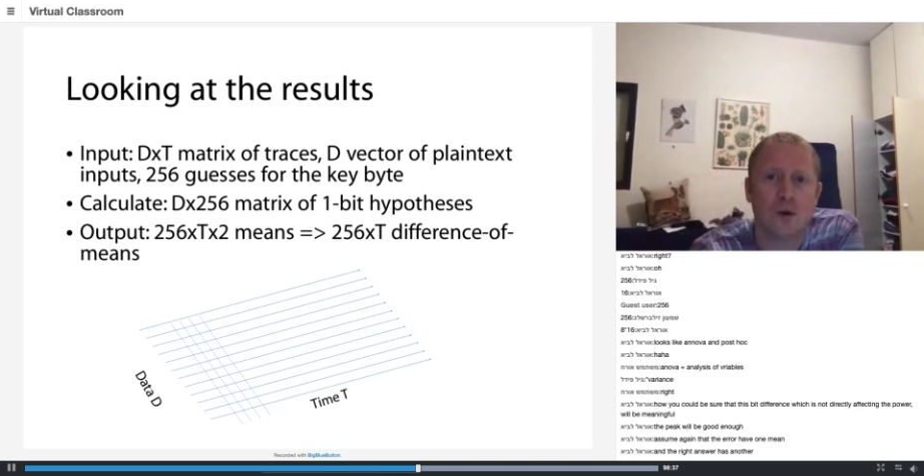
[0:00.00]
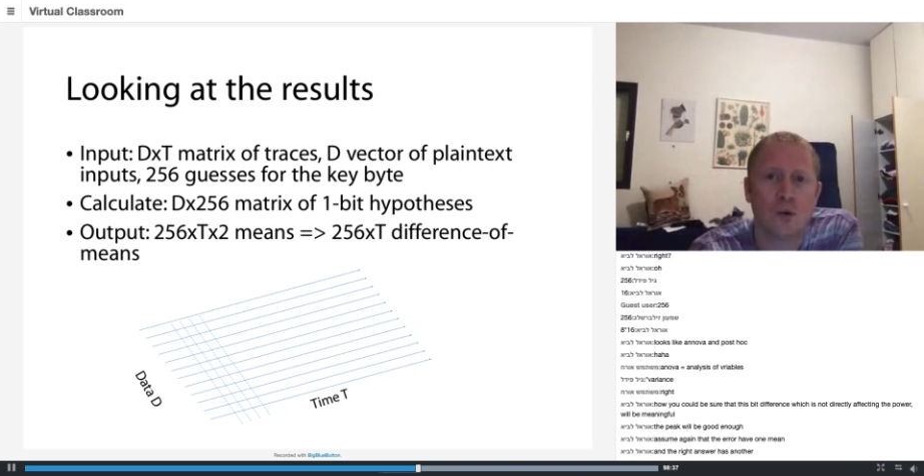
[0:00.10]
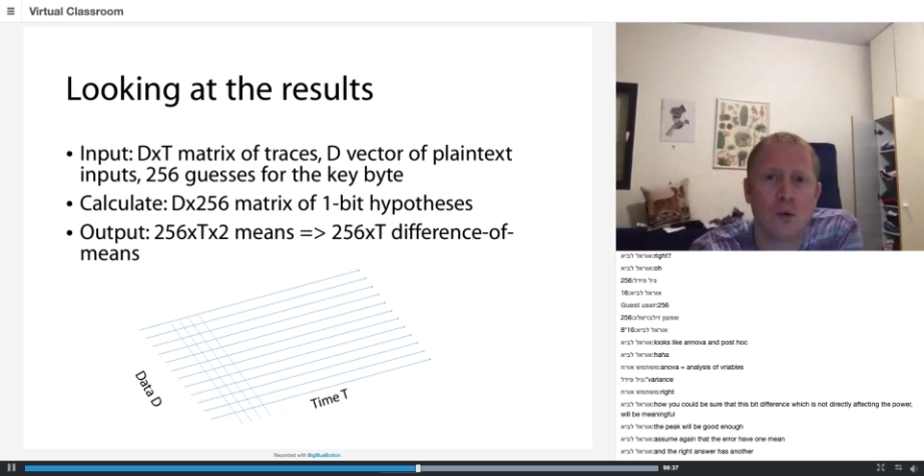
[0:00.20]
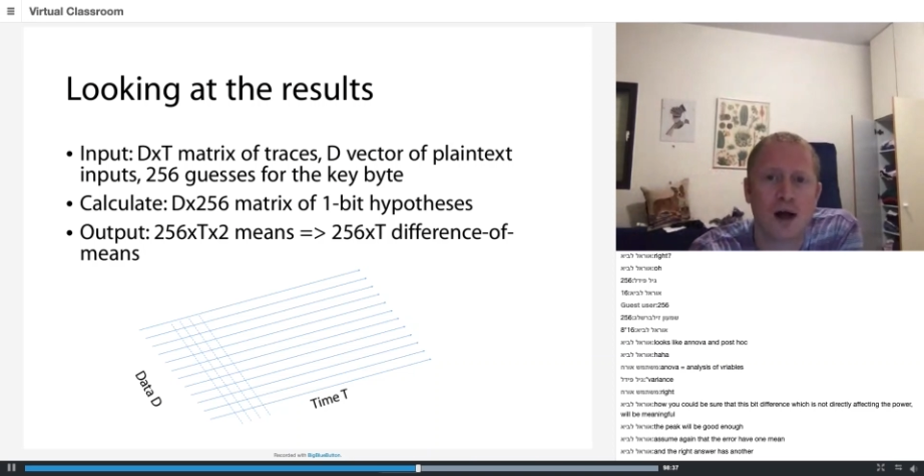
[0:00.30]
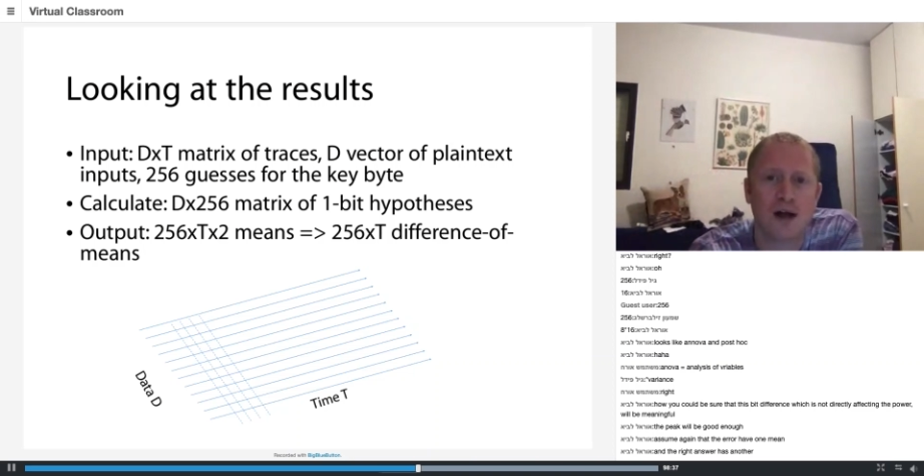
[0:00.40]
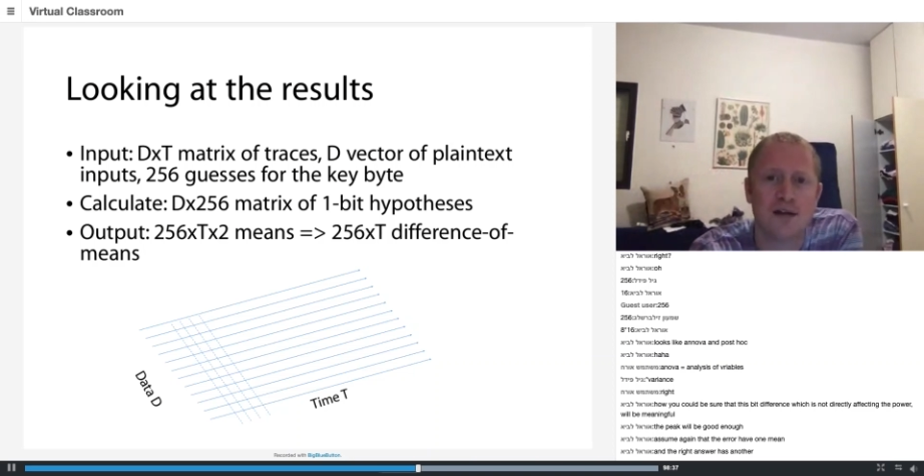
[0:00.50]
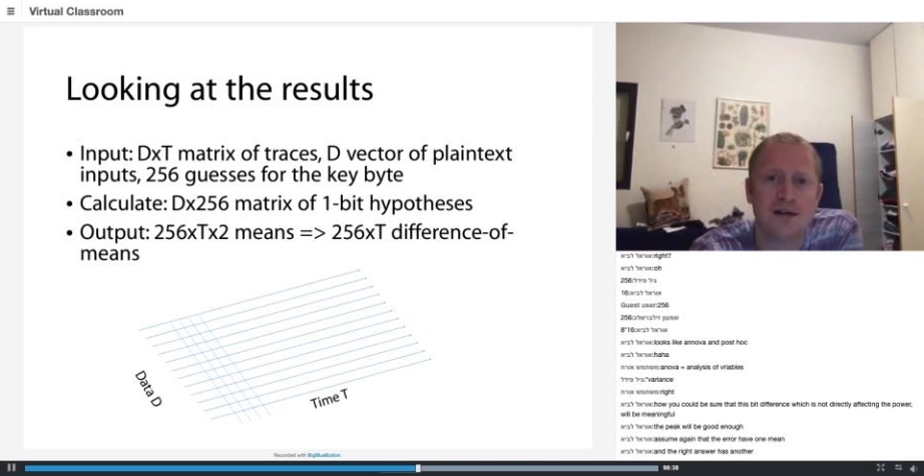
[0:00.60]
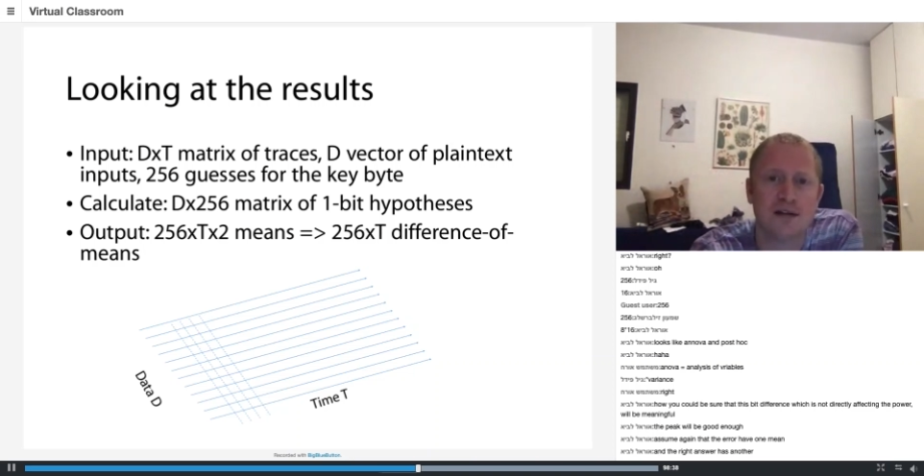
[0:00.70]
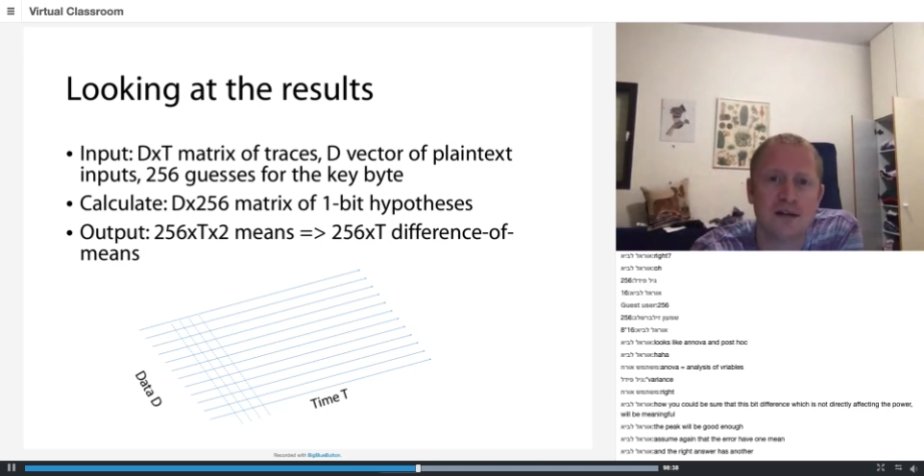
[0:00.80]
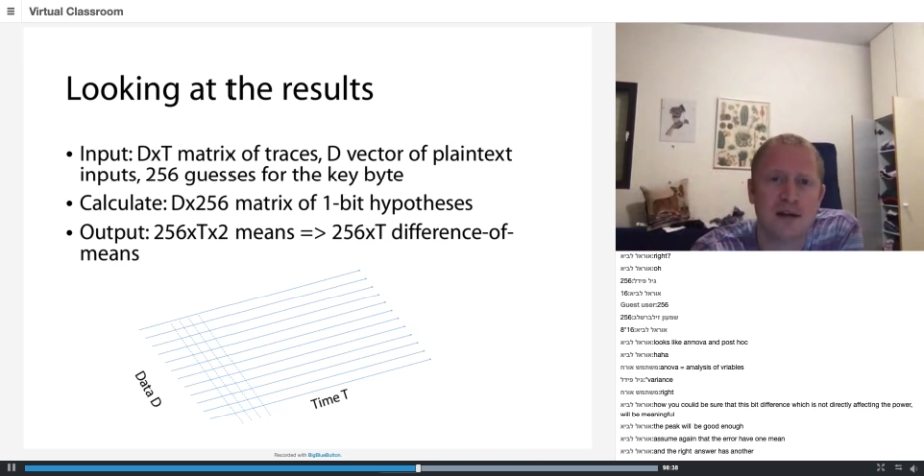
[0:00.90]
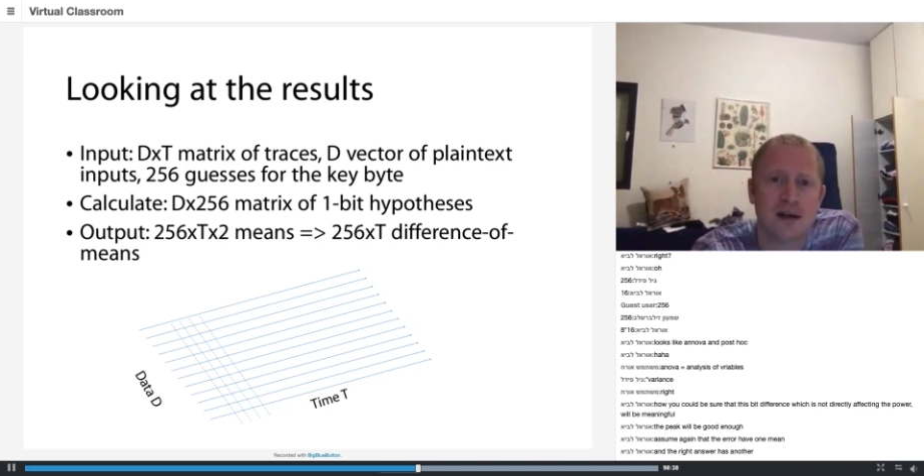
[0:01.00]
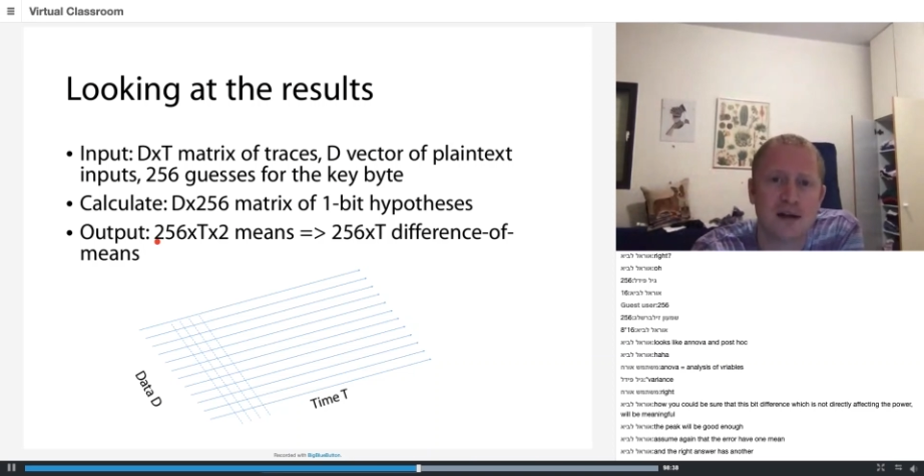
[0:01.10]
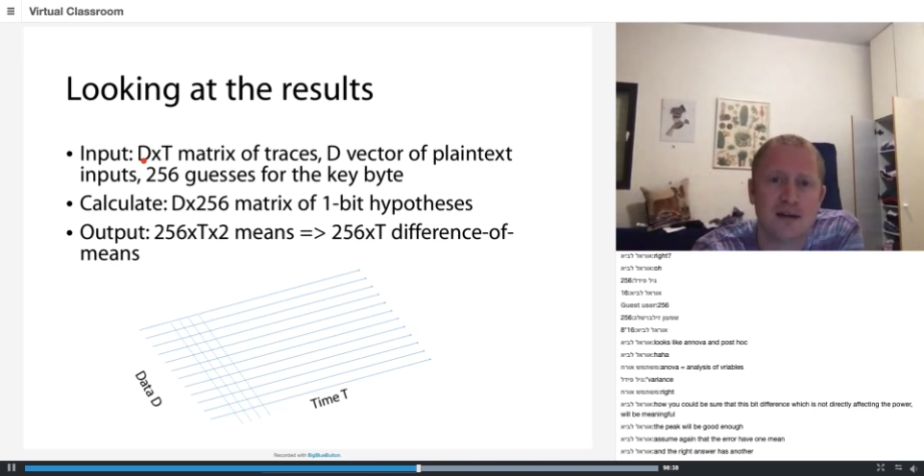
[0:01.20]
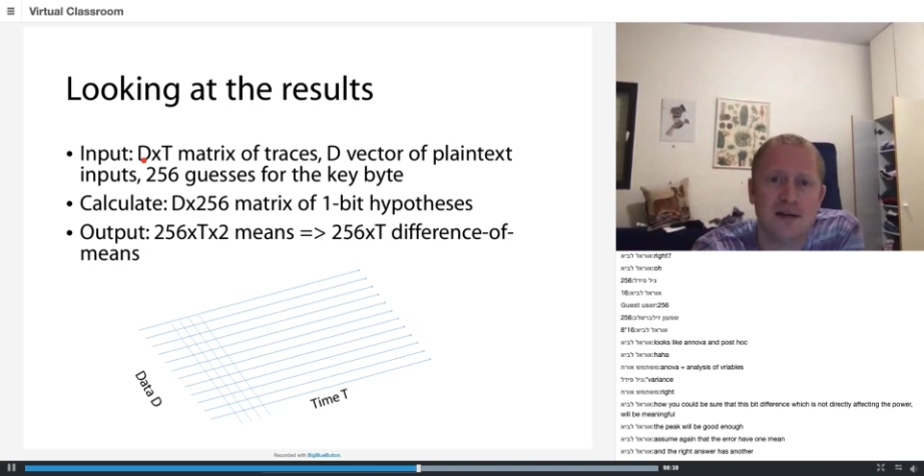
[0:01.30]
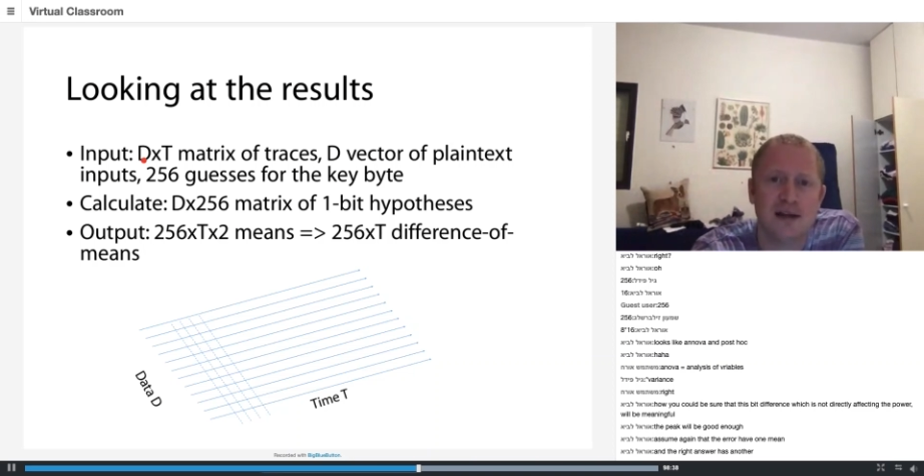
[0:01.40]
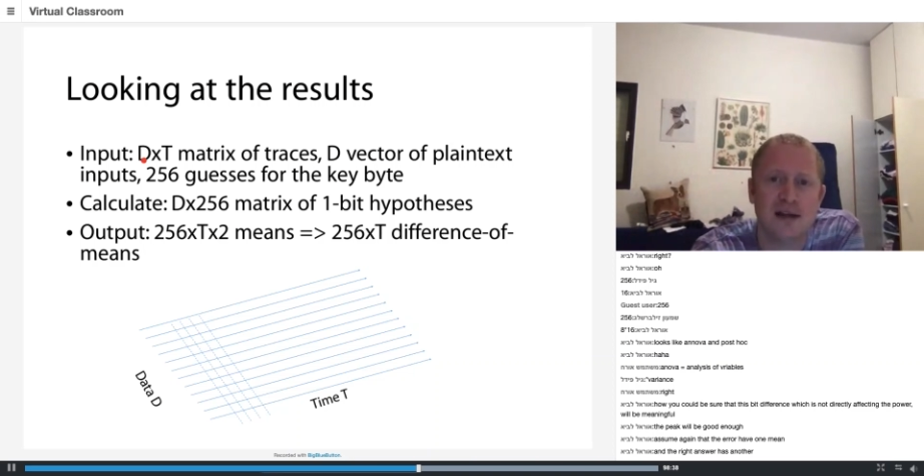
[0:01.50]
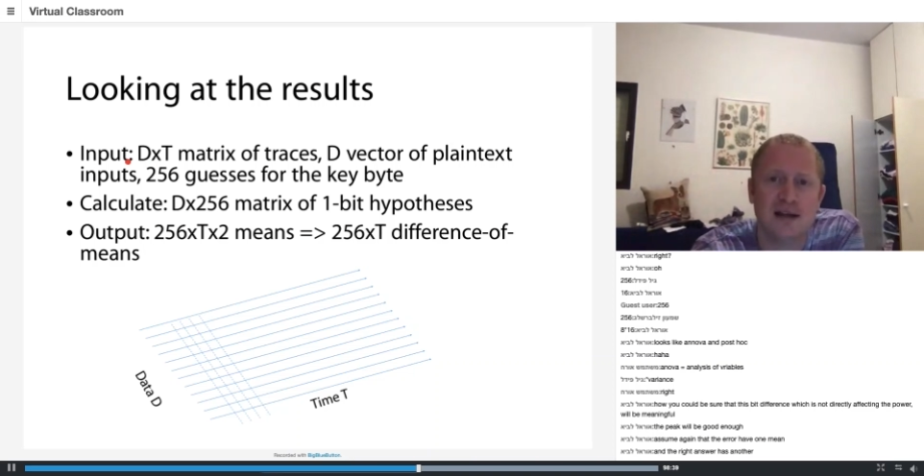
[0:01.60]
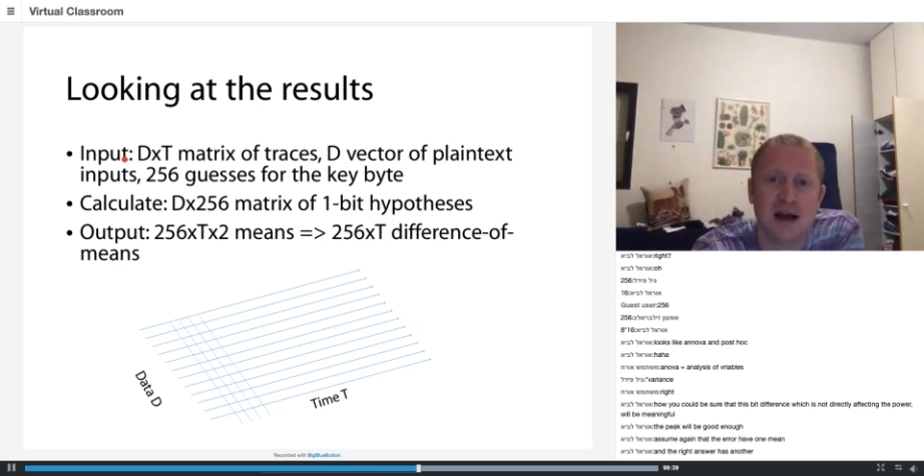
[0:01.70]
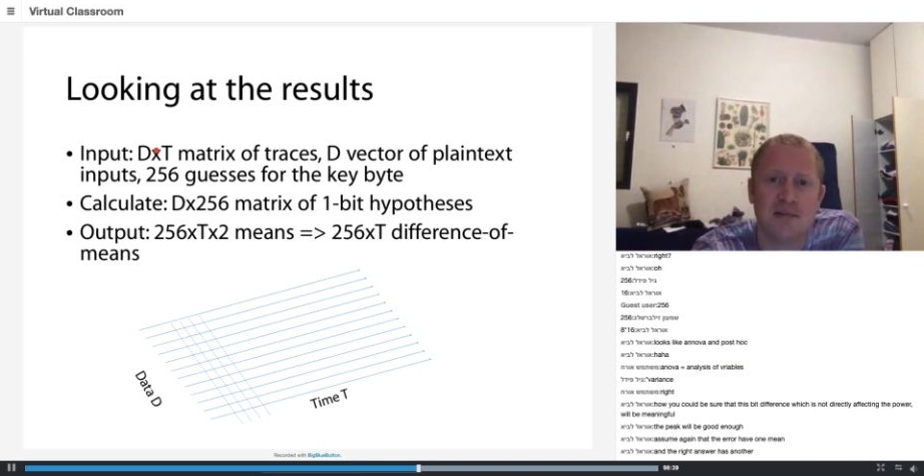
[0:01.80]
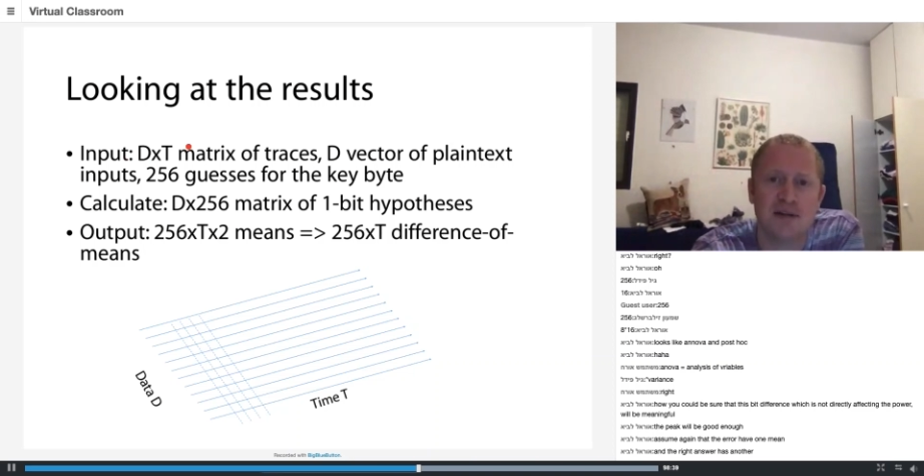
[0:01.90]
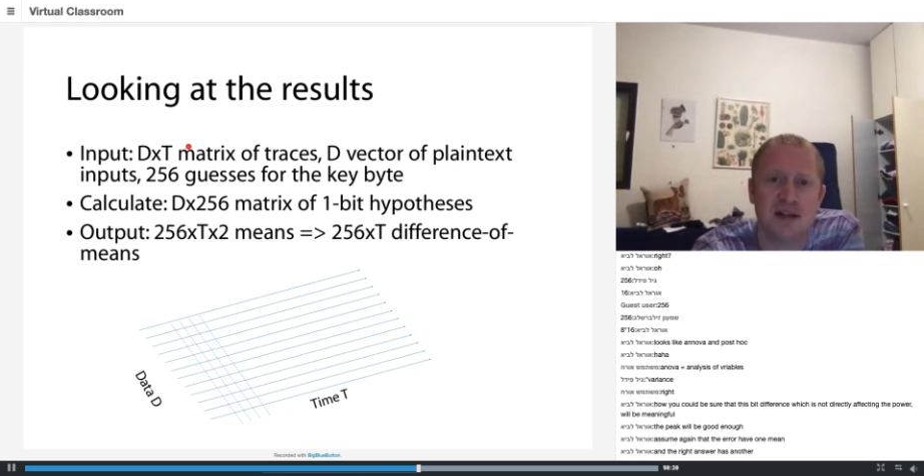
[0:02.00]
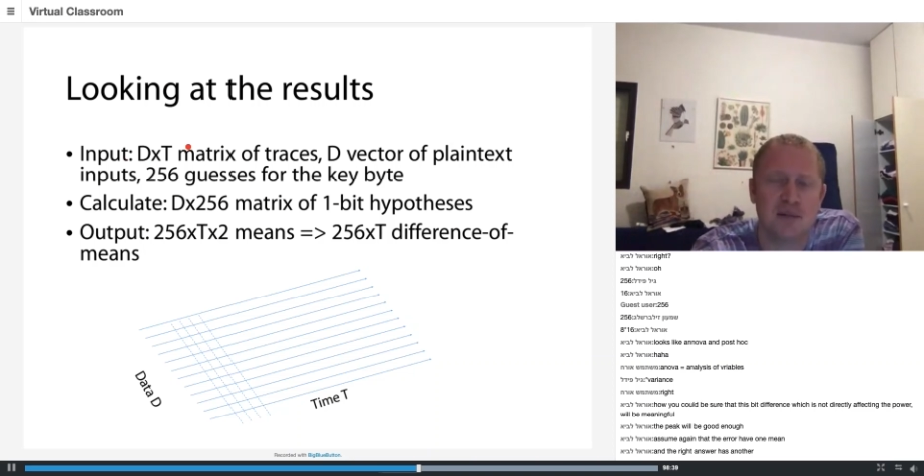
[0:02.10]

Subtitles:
was d times t,